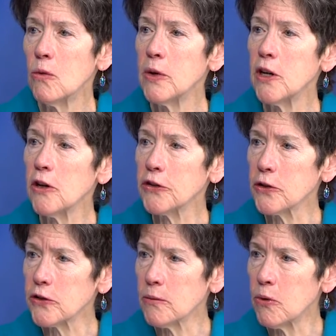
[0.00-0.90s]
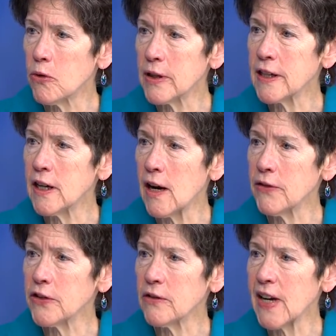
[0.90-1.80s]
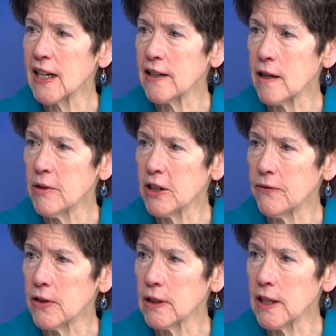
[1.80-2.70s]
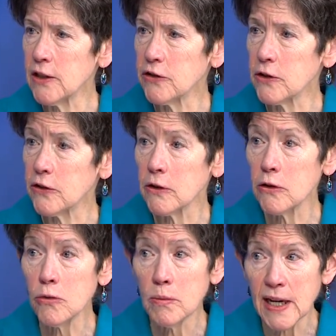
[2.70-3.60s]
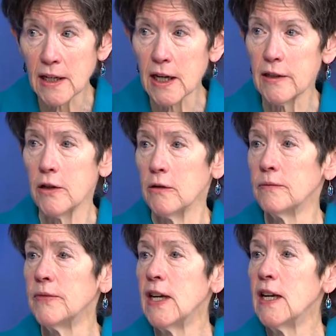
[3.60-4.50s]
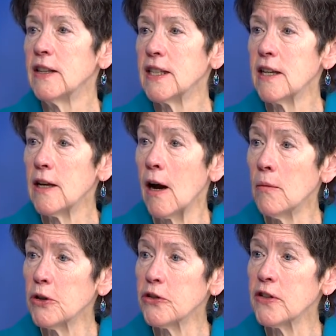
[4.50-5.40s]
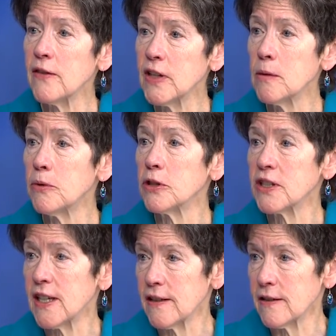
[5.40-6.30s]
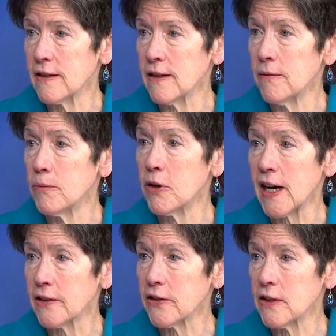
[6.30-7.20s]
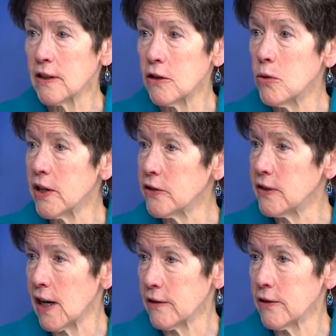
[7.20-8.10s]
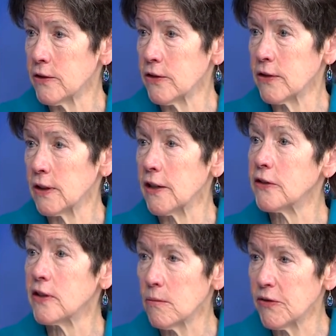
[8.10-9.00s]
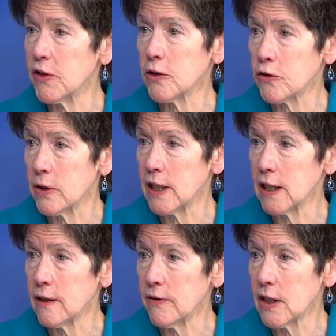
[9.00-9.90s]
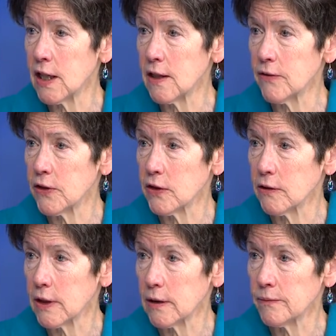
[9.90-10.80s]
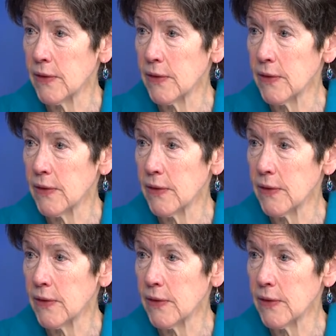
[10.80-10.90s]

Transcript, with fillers: We also support an Office of Academic Affiliation, so you may not know that almost seventy percent of practicing U S doctors got some of their training in a V A facility.